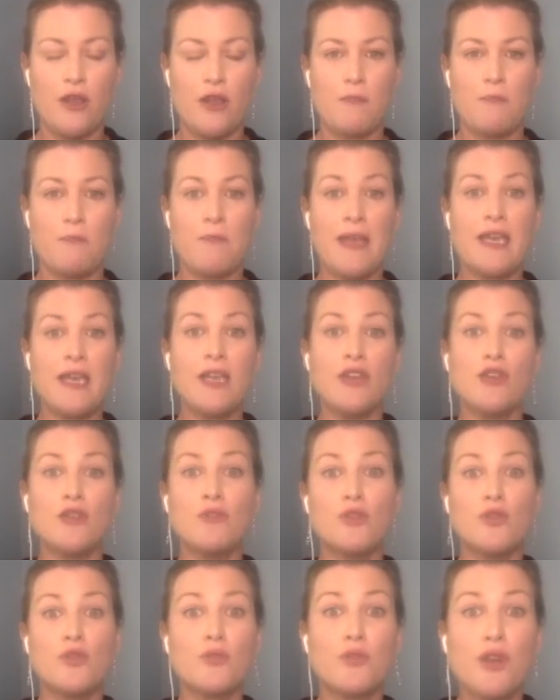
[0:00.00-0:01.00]
making your
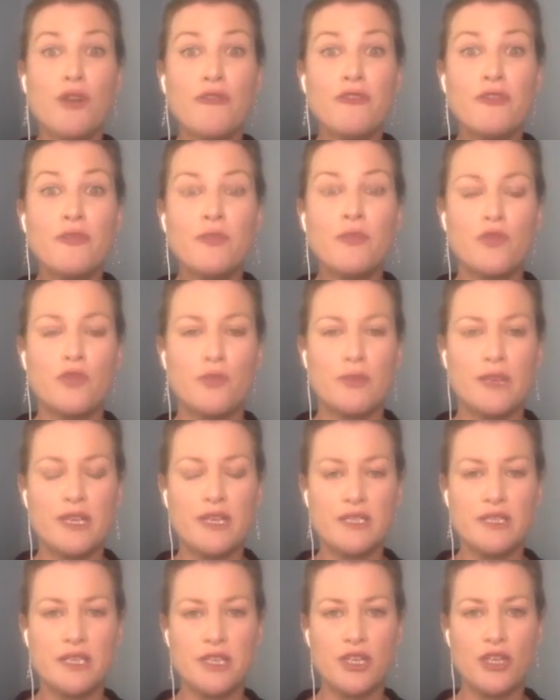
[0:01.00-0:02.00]
book profitable
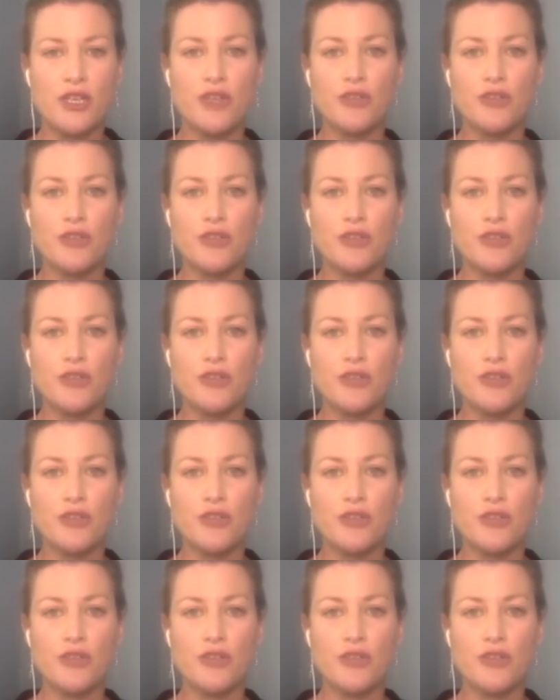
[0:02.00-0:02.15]
because then you